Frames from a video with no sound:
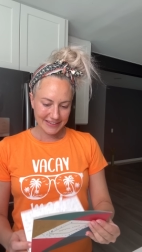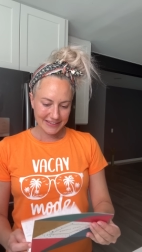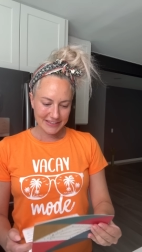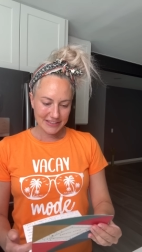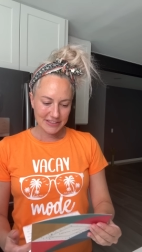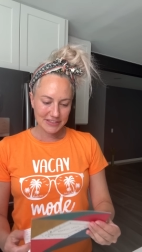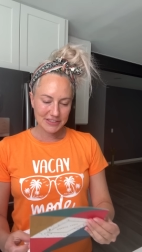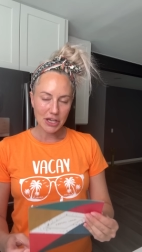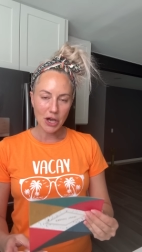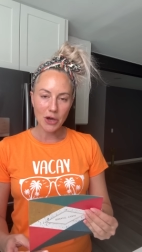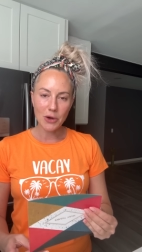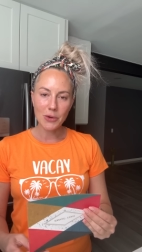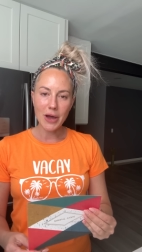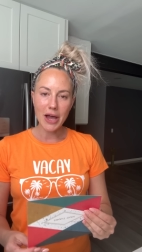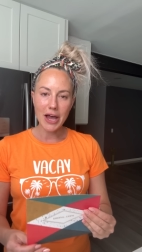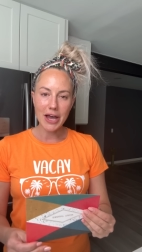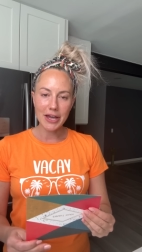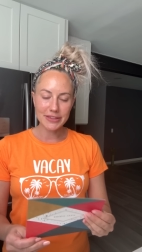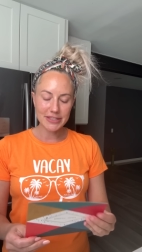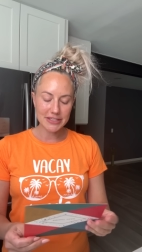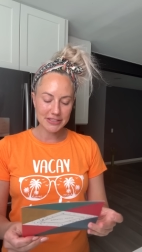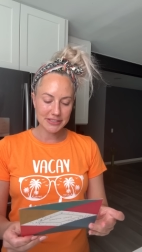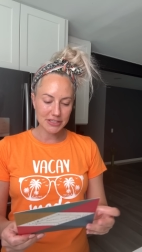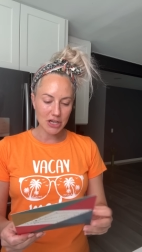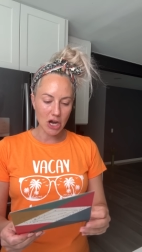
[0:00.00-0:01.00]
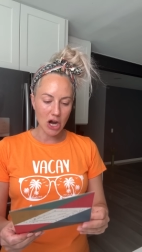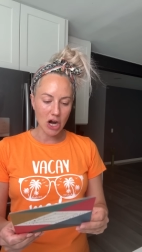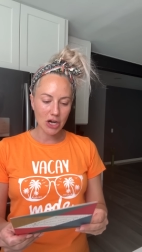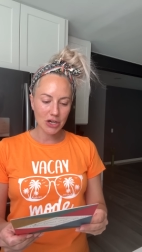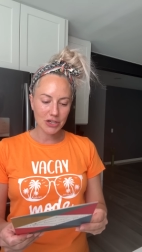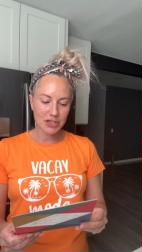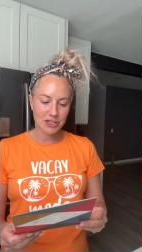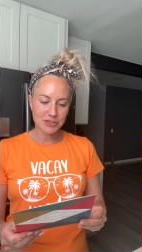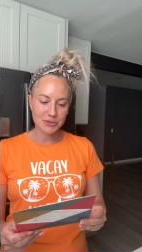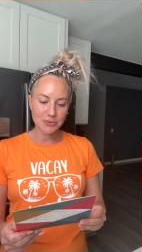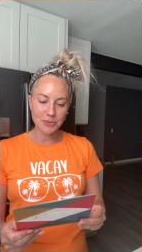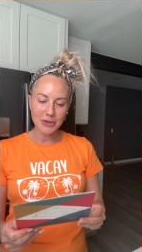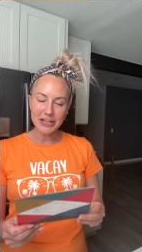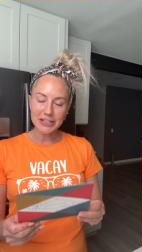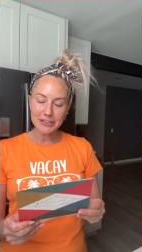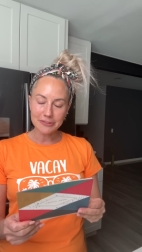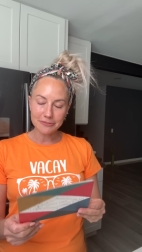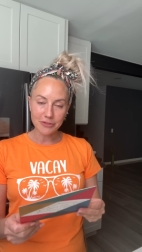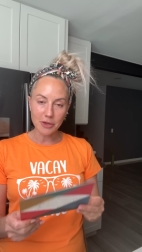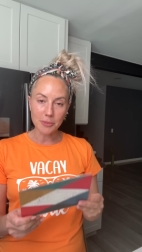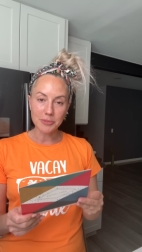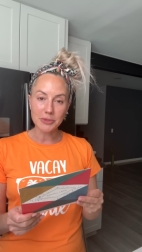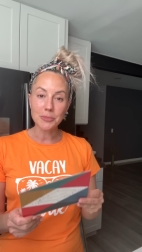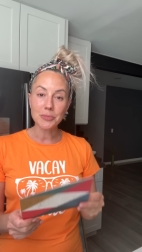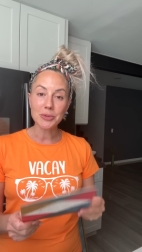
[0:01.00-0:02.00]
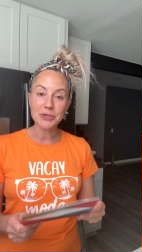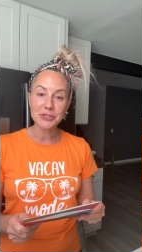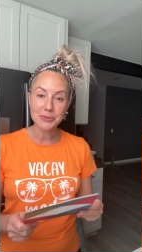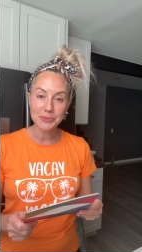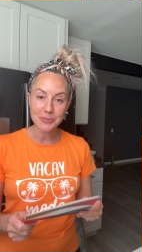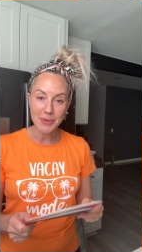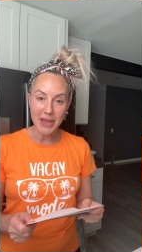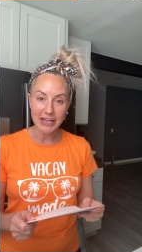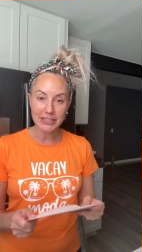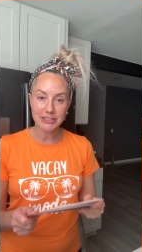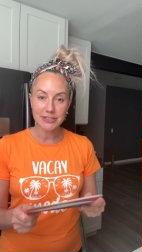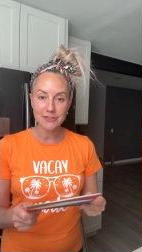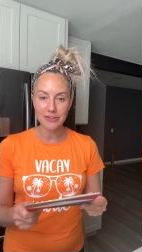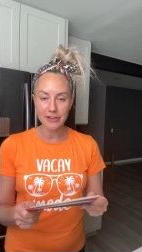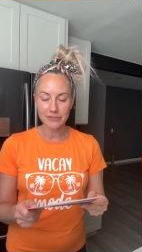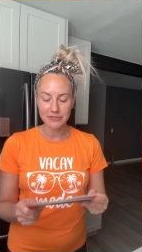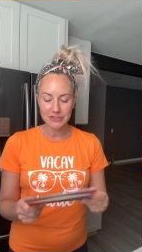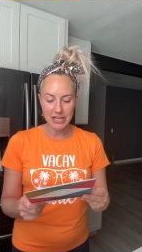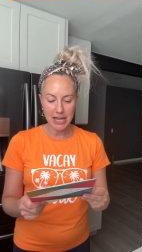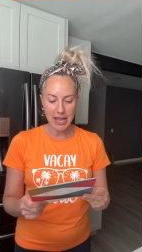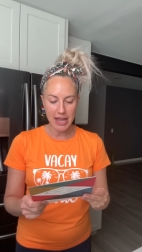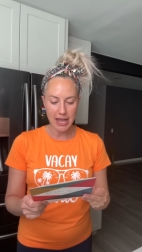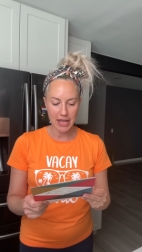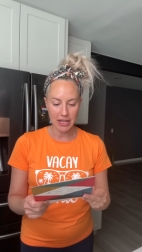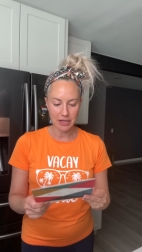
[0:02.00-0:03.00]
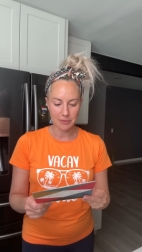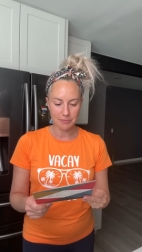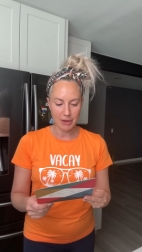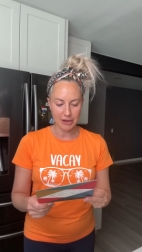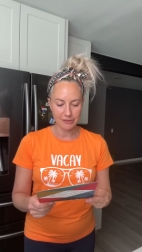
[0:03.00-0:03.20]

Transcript: So uh, this card is written from the perspective of Tedd.